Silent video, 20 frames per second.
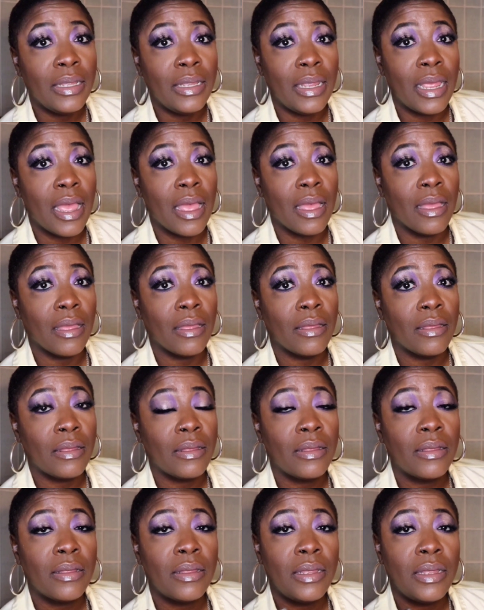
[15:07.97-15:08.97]
yeah,
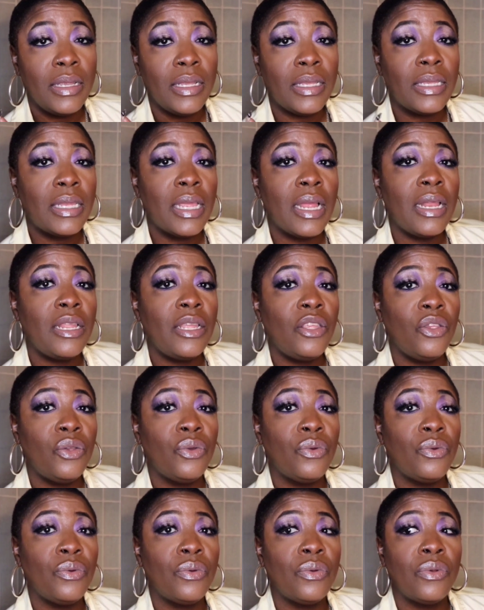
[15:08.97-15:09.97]
he's telling
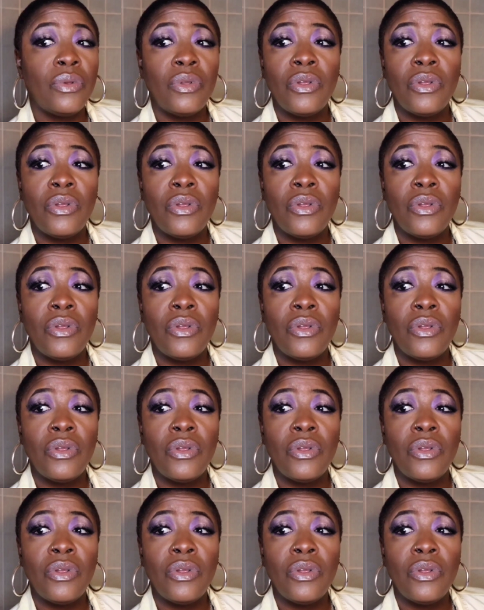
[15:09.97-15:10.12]
you,